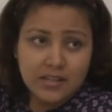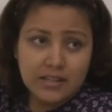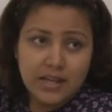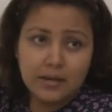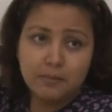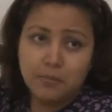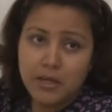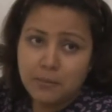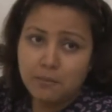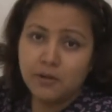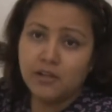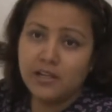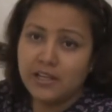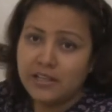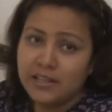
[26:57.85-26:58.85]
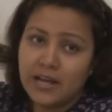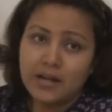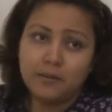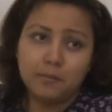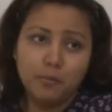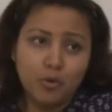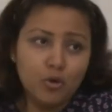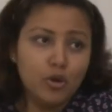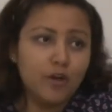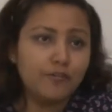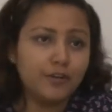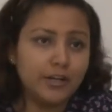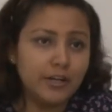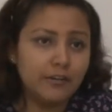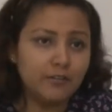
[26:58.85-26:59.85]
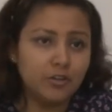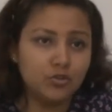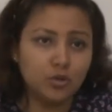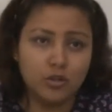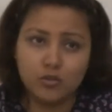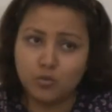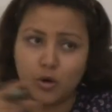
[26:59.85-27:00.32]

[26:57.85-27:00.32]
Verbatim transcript: that people in that pool of individuals,